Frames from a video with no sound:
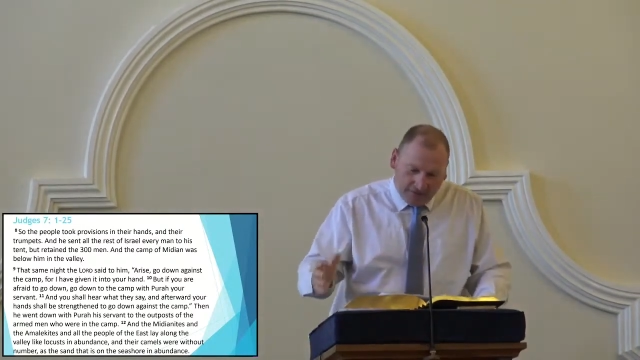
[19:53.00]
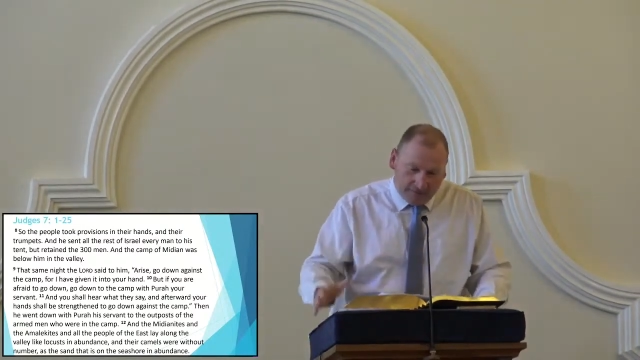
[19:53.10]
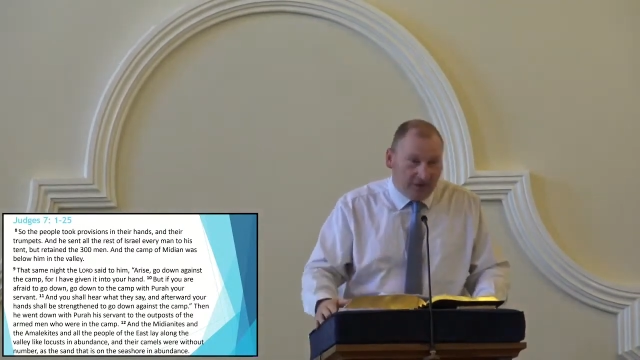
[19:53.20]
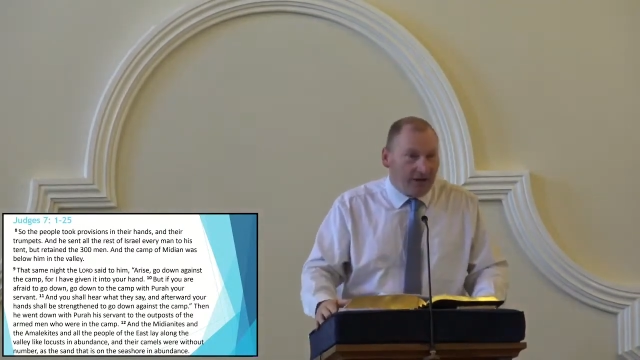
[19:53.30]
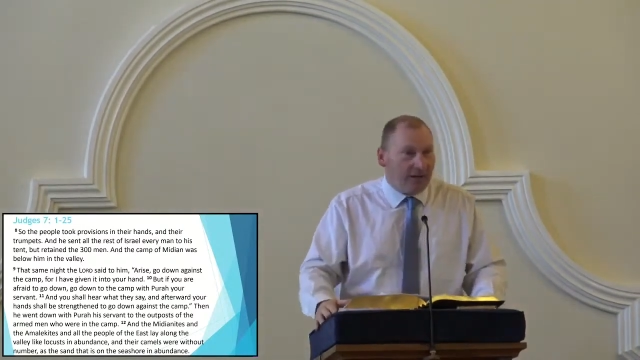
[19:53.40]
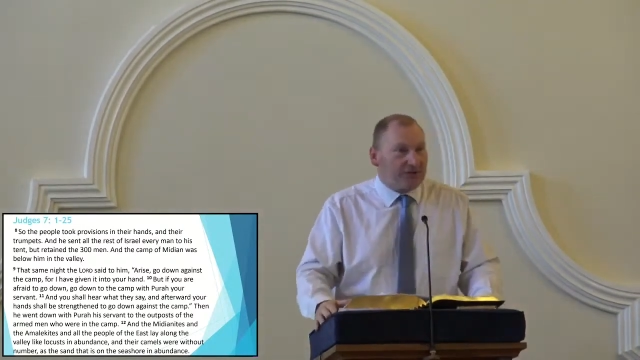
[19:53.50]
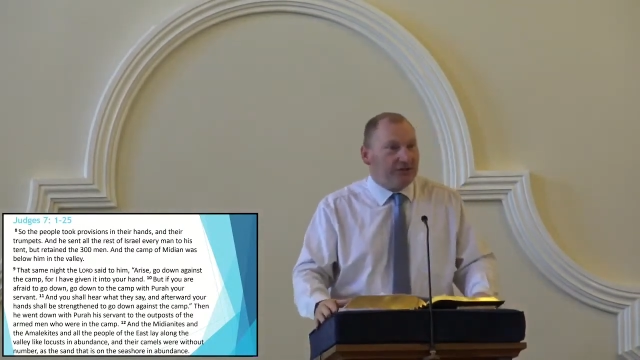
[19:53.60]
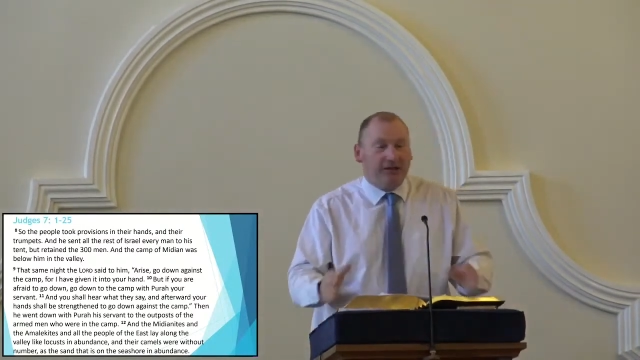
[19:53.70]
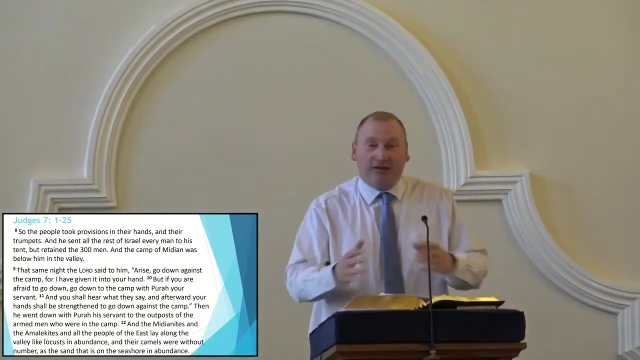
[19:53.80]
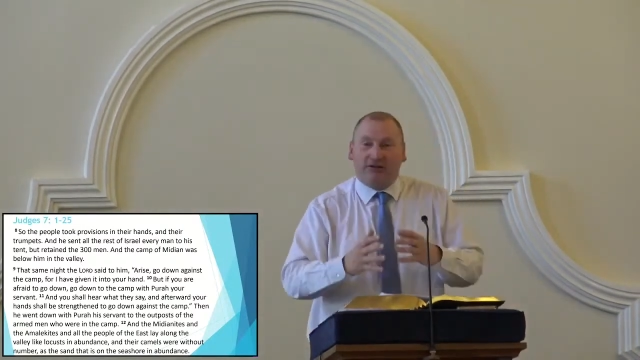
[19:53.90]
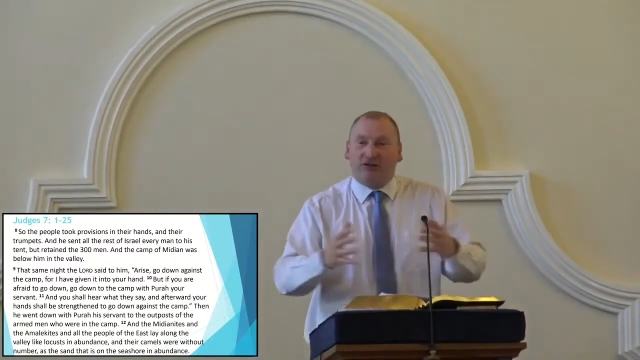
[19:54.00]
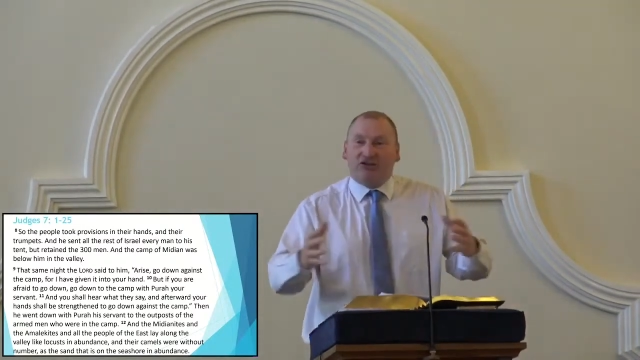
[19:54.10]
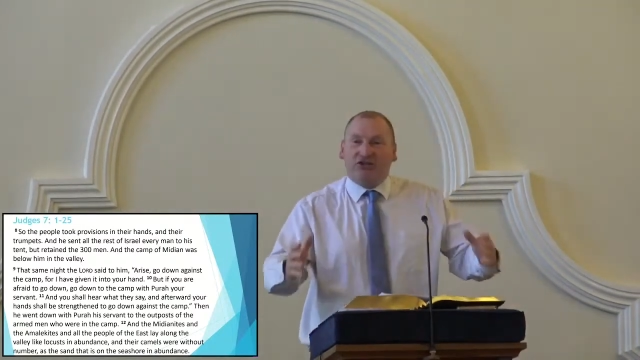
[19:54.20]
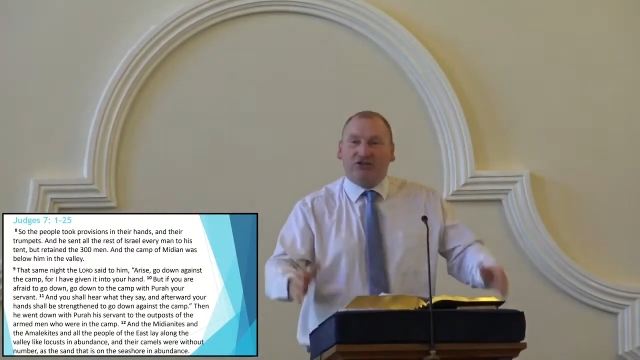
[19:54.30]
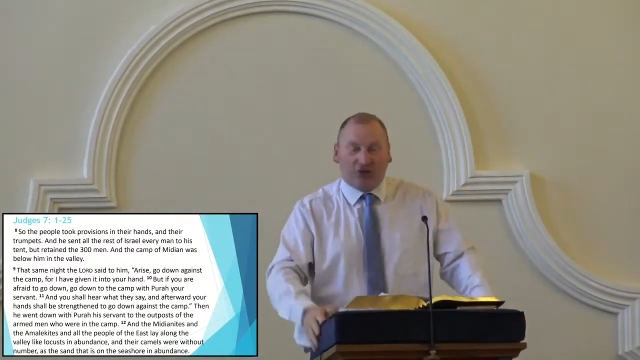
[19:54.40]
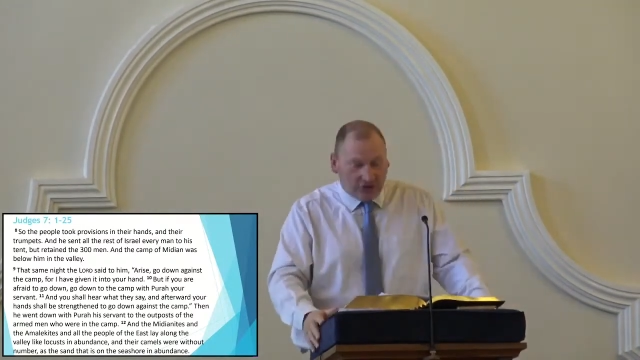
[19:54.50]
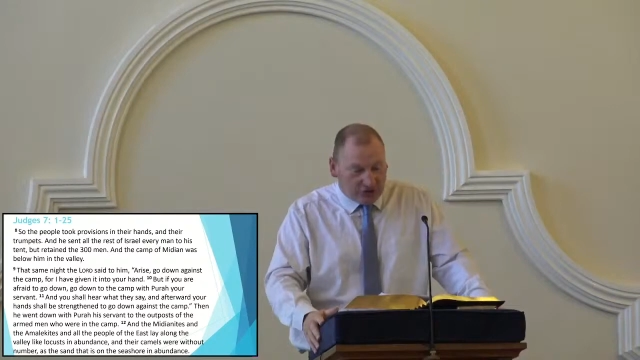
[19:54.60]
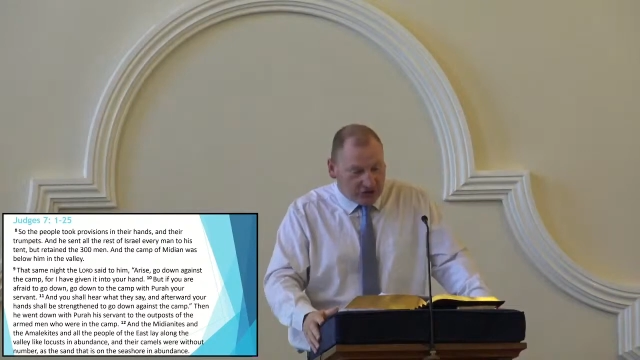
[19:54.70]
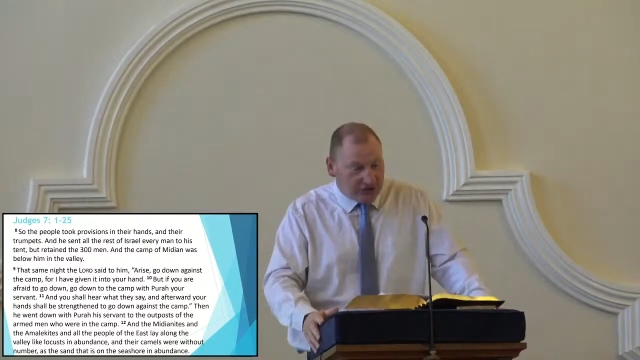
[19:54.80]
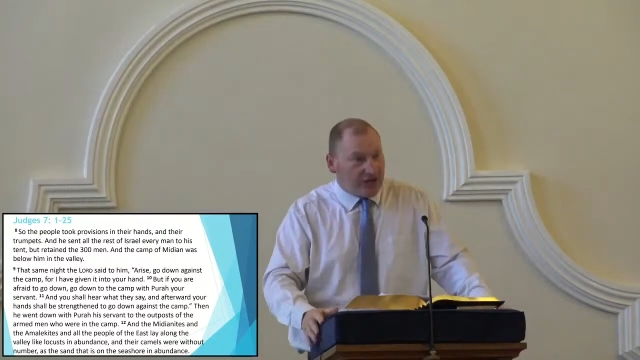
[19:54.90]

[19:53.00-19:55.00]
perhaps in the Christian church, as,